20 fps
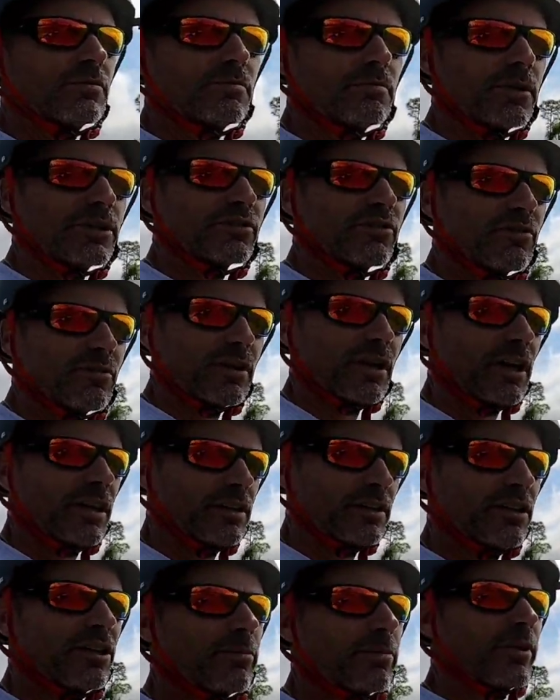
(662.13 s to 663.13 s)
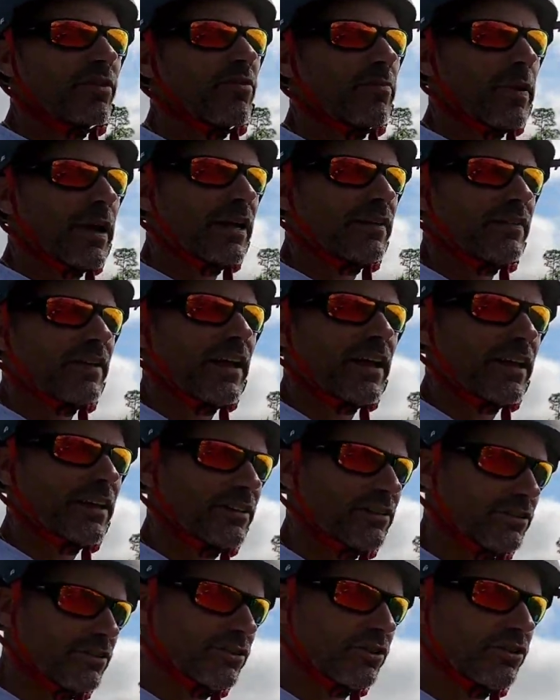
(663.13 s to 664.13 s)
much, uh, a little bit of a pain in the
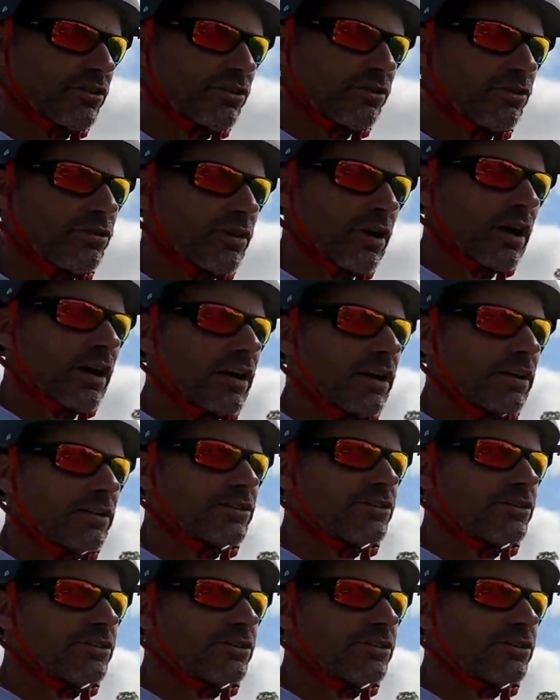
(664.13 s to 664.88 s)
ass to uh,